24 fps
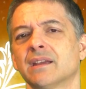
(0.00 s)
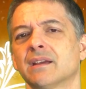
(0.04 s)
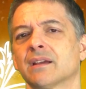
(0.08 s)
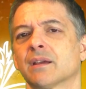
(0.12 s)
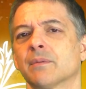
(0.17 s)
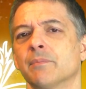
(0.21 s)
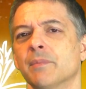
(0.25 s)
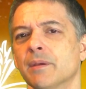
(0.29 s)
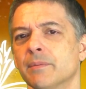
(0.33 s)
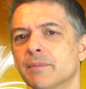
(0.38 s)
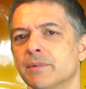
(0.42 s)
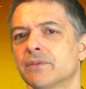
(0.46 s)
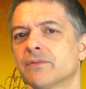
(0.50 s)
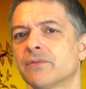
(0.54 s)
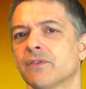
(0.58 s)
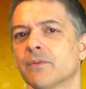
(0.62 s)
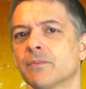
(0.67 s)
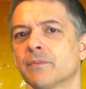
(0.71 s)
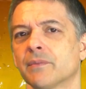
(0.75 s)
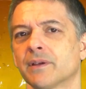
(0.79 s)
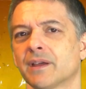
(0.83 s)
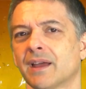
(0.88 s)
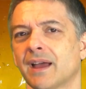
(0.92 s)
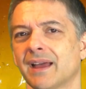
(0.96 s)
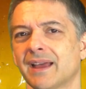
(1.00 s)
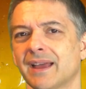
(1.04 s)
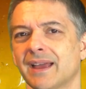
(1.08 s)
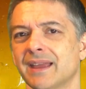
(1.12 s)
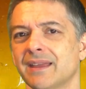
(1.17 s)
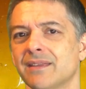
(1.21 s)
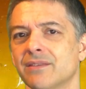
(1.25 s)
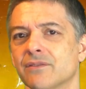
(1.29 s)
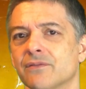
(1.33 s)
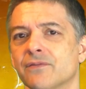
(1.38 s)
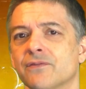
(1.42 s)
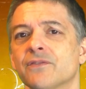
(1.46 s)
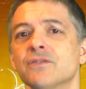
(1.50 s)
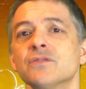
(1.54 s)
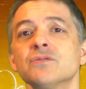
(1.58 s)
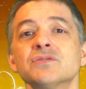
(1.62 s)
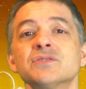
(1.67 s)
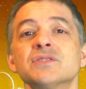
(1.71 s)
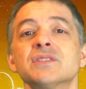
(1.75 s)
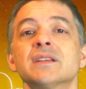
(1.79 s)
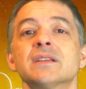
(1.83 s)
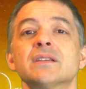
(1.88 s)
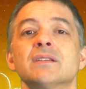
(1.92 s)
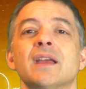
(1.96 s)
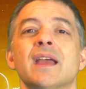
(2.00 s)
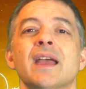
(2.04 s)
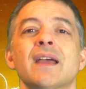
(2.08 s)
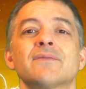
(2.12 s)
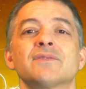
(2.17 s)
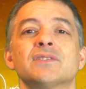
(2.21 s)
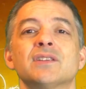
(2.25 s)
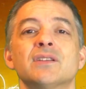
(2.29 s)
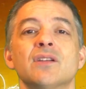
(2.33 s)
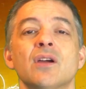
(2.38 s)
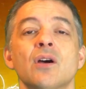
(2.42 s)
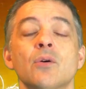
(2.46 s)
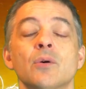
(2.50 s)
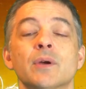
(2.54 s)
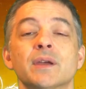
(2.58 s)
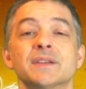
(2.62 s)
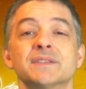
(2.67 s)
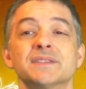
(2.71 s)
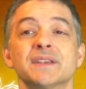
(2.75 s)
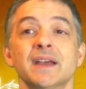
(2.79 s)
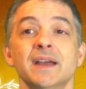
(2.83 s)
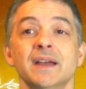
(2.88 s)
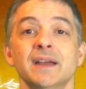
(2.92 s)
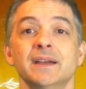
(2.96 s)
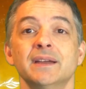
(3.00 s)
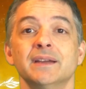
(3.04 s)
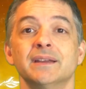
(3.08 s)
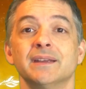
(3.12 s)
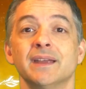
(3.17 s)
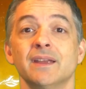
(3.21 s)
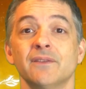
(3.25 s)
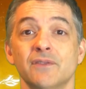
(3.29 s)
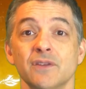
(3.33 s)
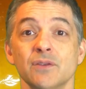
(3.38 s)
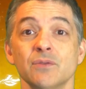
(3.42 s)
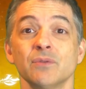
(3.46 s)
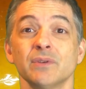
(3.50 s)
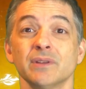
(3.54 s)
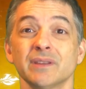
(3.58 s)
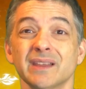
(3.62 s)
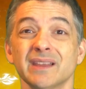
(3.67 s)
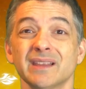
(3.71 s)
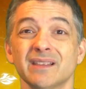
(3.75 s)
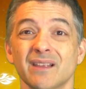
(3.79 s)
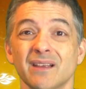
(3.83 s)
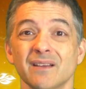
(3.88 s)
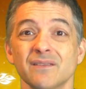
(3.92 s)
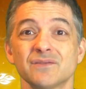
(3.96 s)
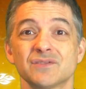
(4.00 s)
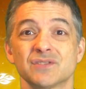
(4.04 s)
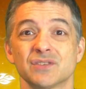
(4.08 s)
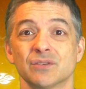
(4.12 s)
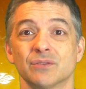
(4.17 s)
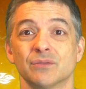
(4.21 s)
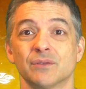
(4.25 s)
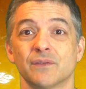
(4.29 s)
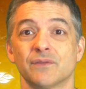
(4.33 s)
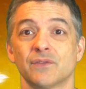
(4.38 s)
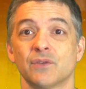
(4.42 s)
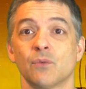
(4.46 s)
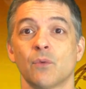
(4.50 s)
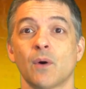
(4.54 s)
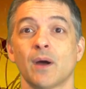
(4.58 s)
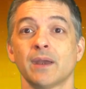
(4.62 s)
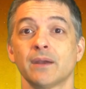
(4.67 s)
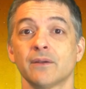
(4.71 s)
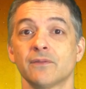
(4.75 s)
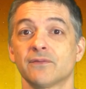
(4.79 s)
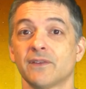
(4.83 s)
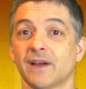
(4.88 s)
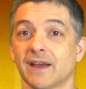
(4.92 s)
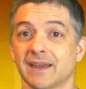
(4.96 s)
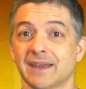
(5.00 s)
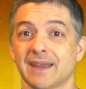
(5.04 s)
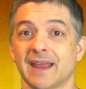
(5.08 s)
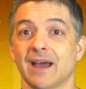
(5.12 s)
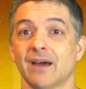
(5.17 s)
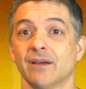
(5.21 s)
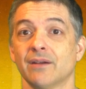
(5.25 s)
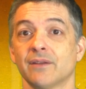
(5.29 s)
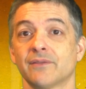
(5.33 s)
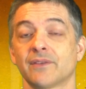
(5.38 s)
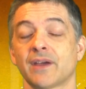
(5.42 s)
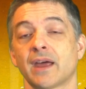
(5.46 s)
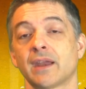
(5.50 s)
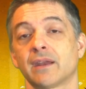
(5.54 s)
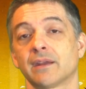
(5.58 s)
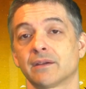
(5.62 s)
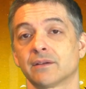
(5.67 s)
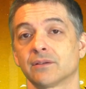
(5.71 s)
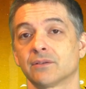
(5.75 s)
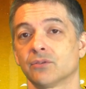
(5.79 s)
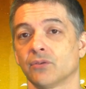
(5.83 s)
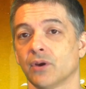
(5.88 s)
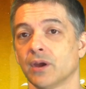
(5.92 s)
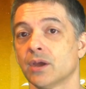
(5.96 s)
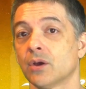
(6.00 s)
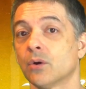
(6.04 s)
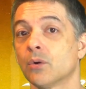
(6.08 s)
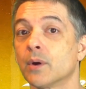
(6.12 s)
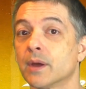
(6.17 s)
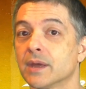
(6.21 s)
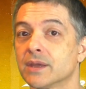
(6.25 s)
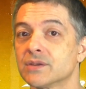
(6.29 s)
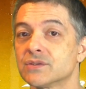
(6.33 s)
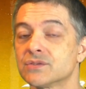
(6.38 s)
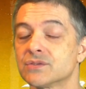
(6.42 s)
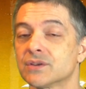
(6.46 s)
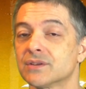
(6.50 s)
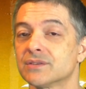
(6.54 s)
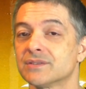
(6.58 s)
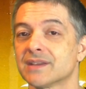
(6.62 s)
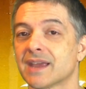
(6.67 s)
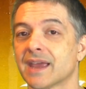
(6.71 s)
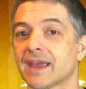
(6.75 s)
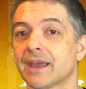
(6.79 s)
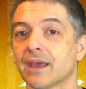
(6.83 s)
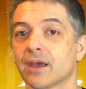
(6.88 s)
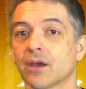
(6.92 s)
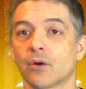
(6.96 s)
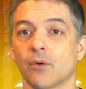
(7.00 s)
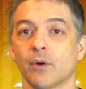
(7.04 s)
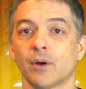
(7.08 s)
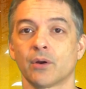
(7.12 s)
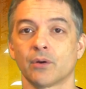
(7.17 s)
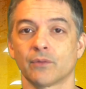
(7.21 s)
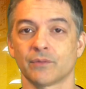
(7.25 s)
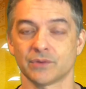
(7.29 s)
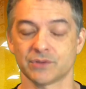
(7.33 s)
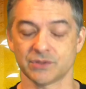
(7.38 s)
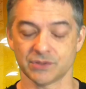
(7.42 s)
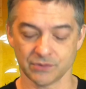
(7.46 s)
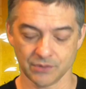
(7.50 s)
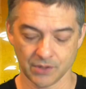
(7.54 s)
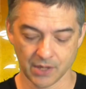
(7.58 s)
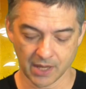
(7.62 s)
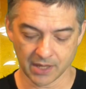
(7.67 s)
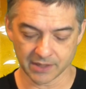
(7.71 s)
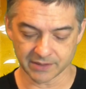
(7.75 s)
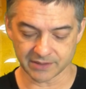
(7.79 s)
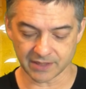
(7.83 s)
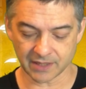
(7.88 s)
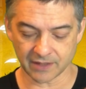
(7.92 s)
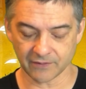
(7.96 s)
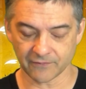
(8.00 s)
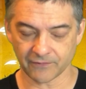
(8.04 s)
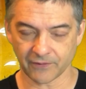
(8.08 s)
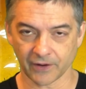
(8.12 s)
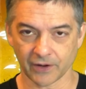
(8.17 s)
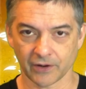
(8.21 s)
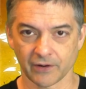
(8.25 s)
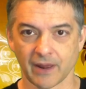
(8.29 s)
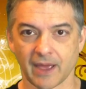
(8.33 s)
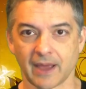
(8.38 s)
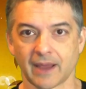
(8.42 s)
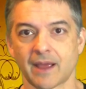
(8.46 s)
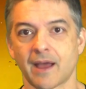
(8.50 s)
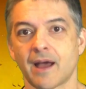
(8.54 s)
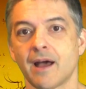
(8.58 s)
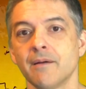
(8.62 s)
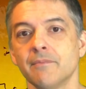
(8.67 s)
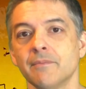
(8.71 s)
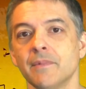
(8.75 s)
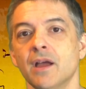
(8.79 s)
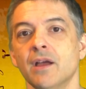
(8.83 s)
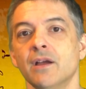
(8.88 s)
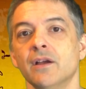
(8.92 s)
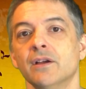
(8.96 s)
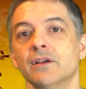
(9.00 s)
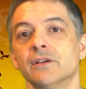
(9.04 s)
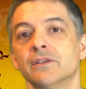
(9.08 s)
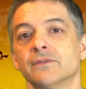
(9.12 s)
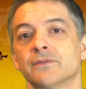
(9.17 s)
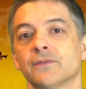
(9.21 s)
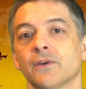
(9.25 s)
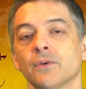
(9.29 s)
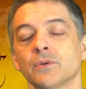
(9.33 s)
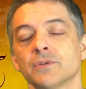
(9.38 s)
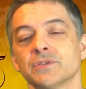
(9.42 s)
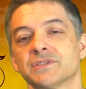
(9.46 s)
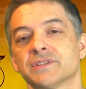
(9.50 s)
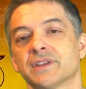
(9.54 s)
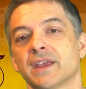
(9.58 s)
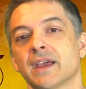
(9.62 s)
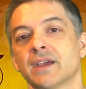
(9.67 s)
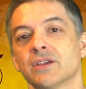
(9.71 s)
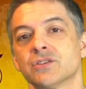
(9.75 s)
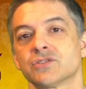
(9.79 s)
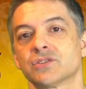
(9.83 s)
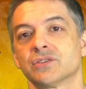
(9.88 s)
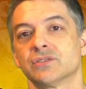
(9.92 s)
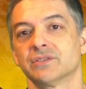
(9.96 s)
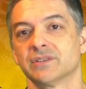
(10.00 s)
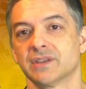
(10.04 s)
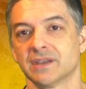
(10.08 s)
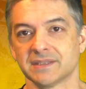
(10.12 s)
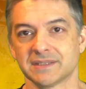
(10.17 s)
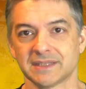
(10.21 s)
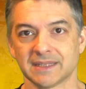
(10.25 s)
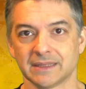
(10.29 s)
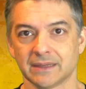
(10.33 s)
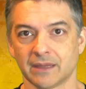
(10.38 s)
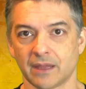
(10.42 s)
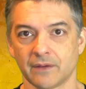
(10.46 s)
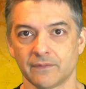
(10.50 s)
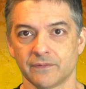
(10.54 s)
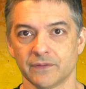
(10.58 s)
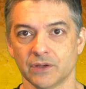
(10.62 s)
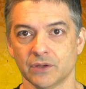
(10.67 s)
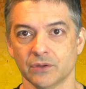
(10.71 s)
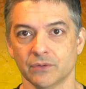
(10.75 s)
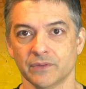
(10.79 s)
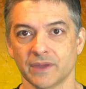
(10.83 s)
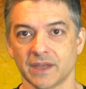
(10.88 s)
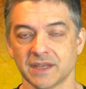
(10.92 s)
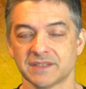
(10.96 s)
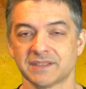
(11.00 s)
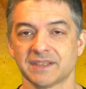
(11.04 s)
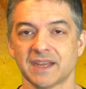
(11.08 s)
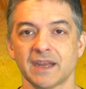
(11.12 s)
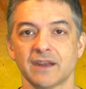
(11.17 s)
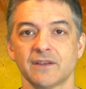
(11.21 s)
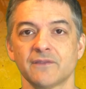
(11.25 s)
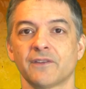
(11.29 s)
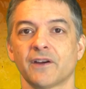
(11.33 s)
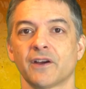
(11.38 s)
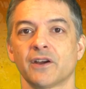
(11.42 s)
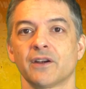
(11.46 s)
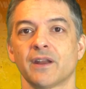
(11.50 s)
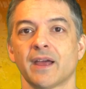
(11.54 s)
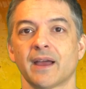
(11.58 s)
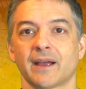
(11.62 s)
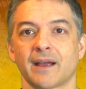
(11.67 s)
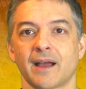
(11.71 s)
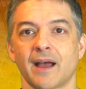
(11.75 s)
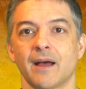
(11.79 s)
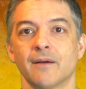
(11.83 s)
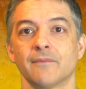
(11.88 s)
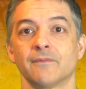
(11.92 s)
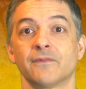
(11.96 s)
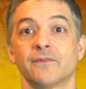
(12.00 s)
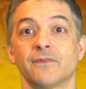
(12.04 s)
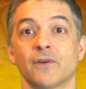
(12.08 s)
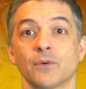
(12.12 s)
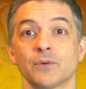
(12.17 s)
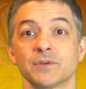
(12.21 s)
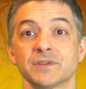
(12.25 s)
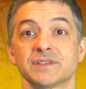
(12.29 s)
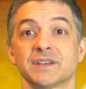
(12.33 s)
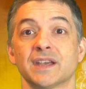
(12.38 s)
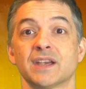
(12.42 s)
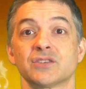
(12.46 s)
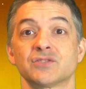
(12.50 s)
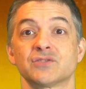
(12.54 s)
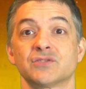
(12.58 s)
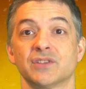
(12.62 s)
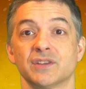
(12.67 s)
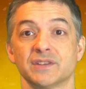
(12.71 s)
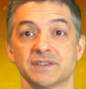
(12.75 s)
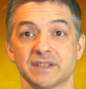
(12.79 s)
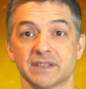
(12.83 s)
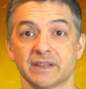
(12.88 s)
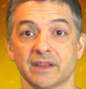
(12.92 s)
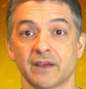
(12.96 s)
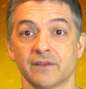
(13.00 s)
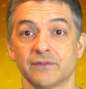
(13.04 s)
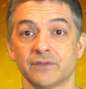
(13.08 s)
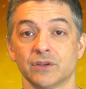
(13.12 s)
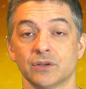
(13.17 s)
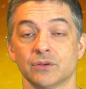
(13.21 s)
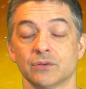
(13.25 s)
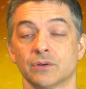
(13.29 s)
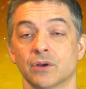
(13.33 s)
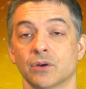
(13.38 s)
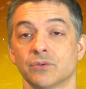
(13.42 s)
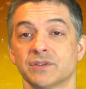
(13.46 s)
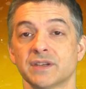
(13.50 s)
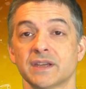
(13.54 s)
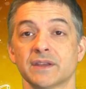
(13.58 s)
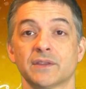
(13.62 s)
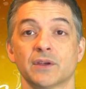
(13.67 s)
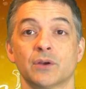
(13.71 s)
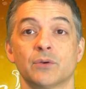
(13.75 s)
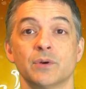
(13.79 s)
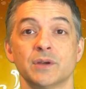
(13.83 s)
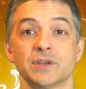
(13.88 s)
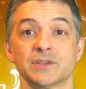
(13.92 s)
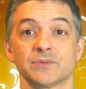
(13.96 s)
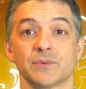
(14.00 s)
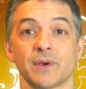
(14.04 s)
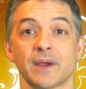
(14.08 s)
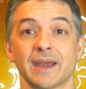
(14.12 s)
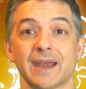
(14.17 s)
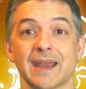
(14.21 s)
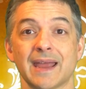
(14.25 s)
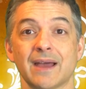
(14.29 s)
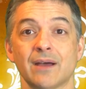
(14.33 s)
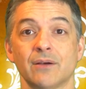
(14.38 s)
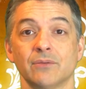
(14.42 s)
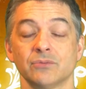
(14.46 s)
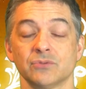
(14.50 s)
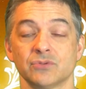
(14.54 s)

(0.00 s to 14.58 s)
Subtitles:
a commitment from a guy? The first thing you have to know is if he really loves you. If you want to find out, I've got a great quiz you can take. Go on over to datingfire.com/does he love you. That's datingfire.com/does he love you. Go take the quiz right now,